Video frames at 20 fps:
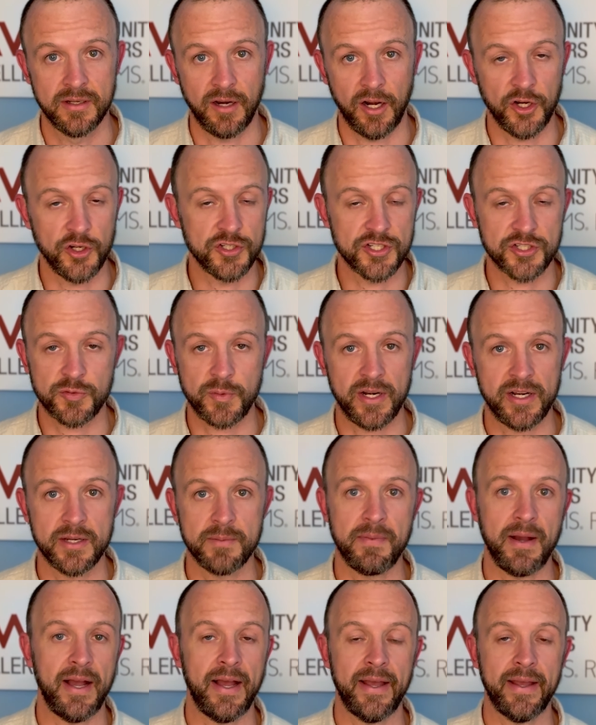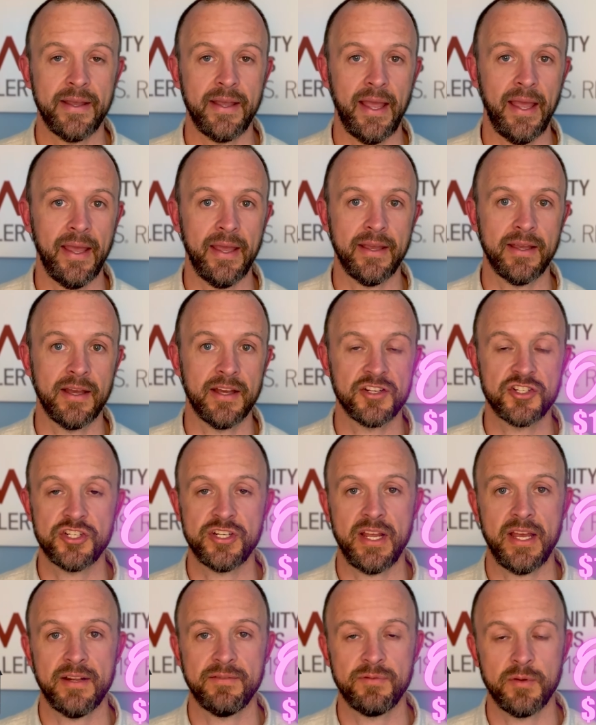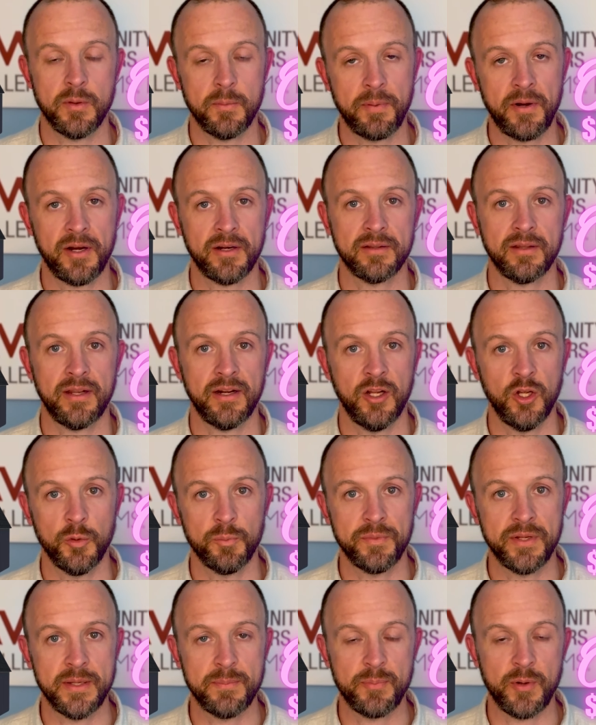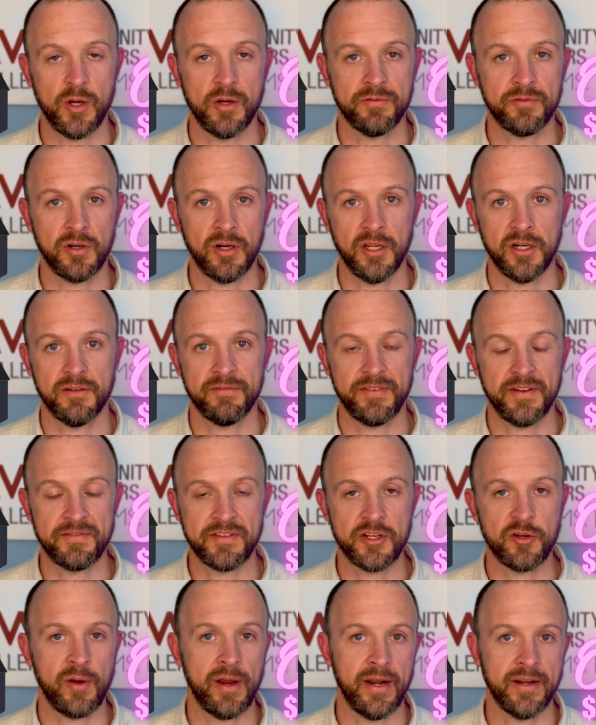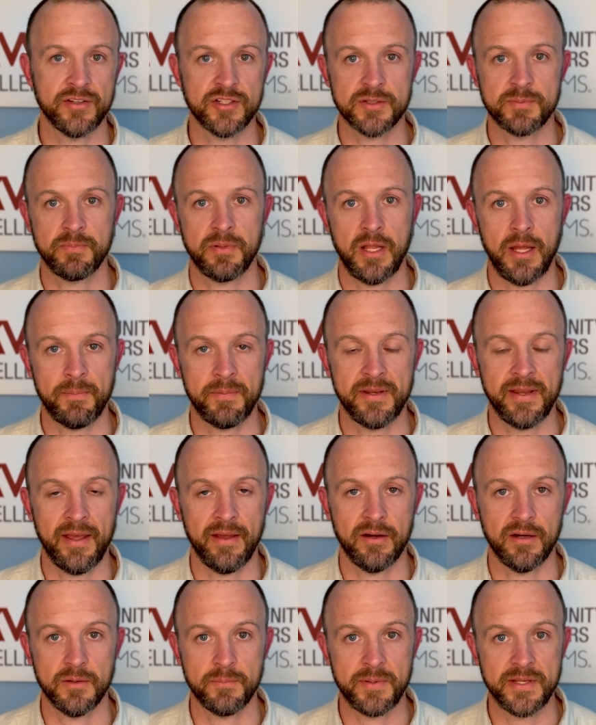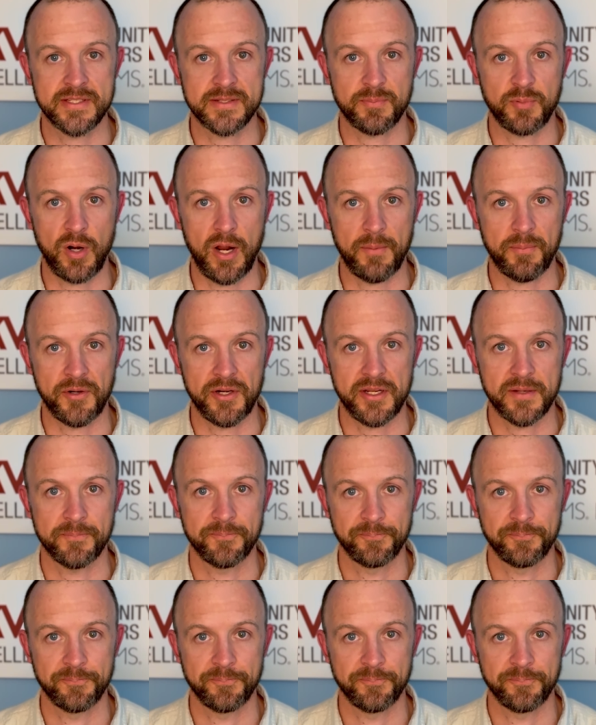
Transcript: are you just ready to buy a uh, shed from the parking lot of Home Depot for one hundred fifty grand and just plop it down on a piece of property?